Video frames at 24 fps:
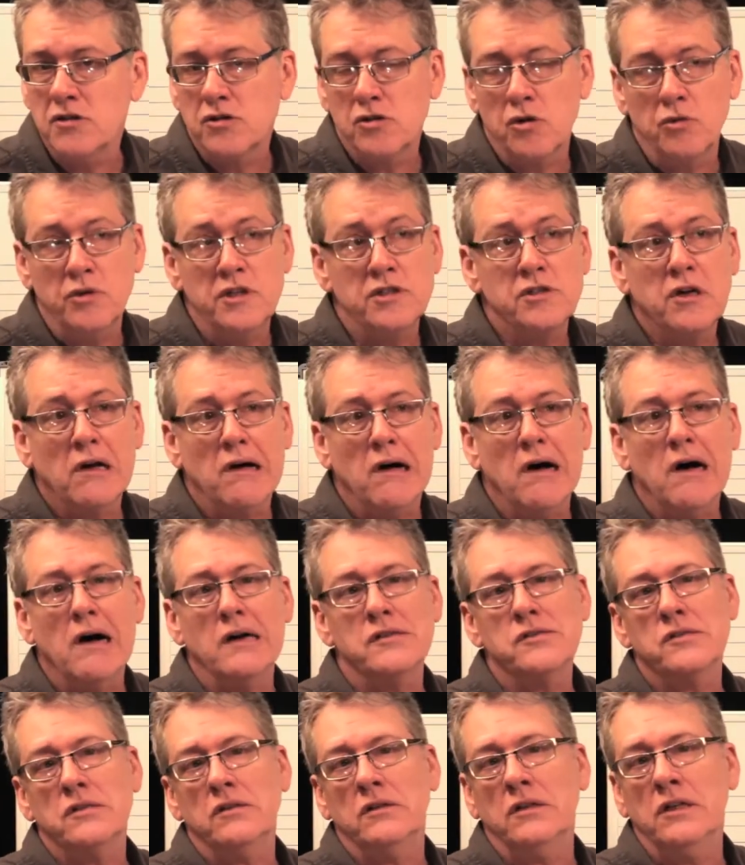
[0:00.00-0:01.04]
so he's
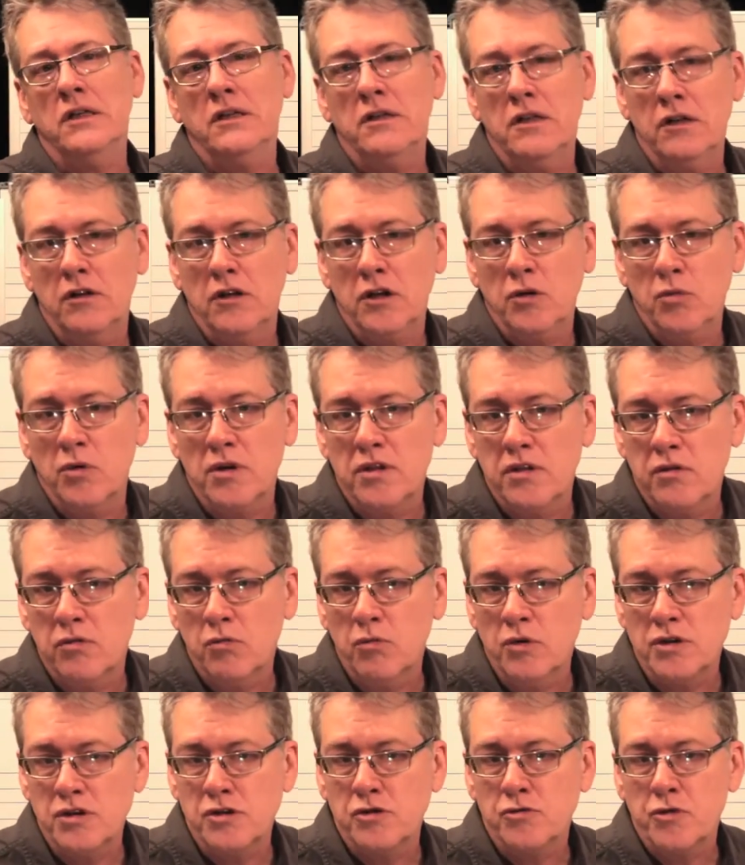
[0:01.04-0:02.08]
constantly dealing
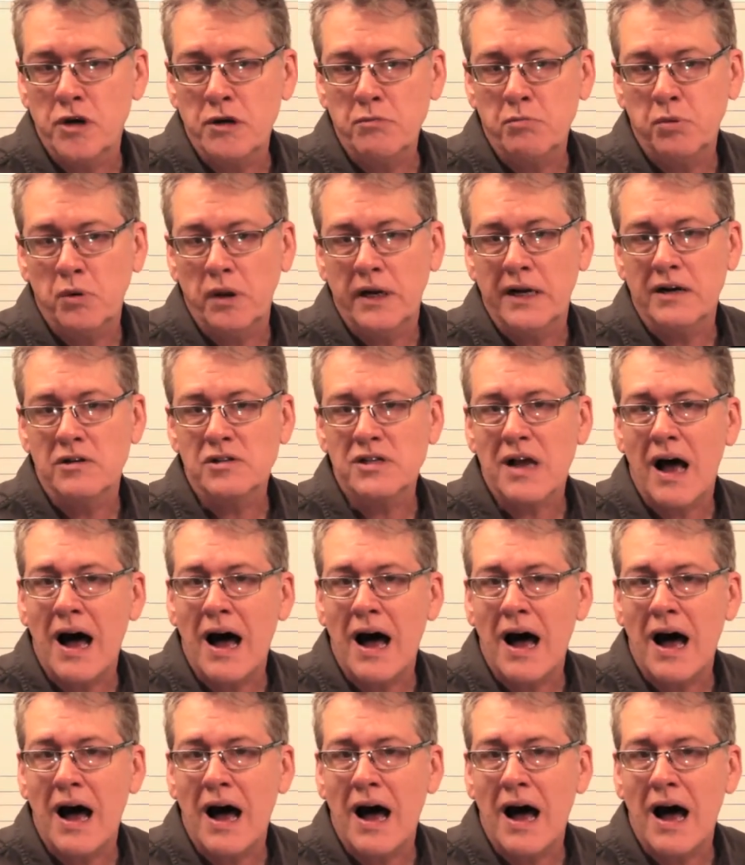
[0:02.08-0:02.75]
with string players.